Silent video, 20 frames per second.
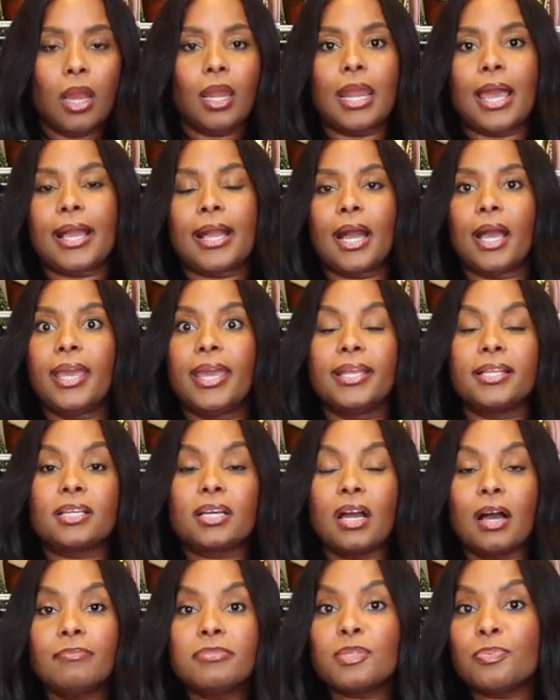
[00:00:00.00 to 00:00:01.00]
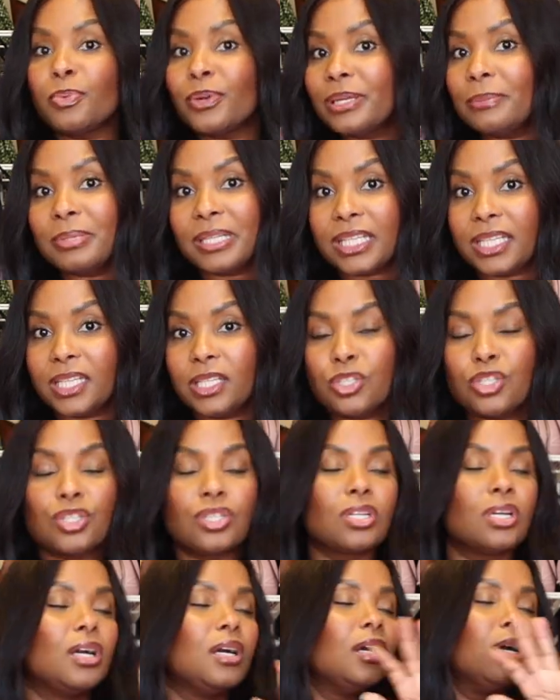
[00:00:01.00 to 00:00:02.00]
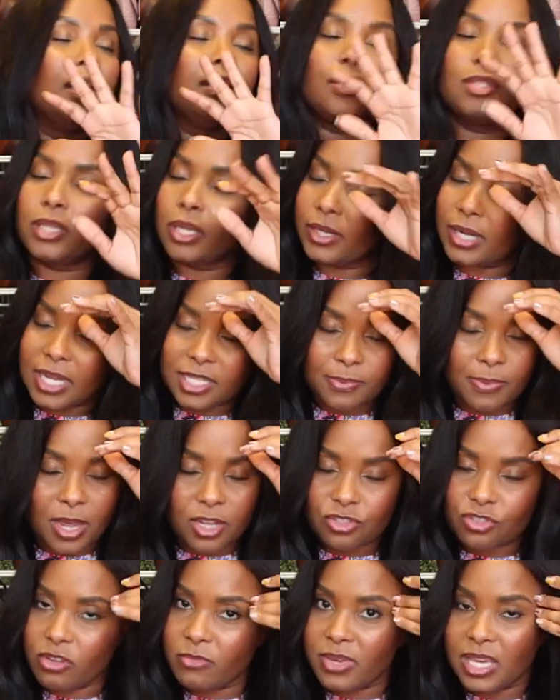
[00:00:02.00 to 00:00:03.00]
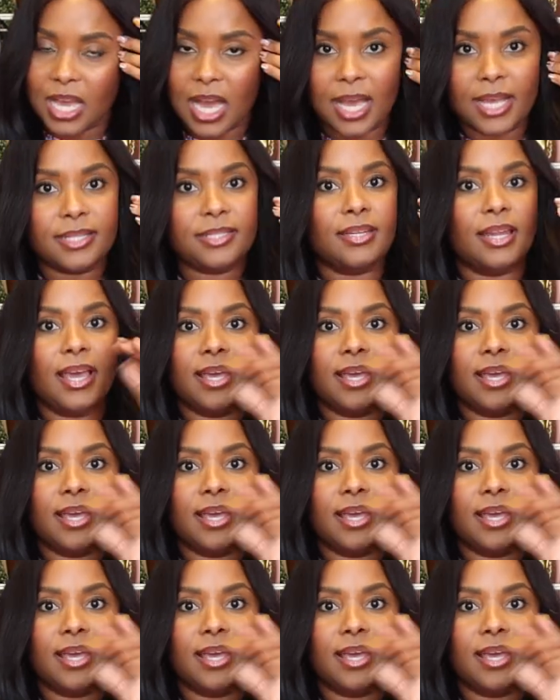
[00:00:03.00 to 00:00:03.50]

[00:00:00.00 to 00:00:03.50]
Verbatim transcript: like, it comes pre-bleach. They're not sponsoring me, guys.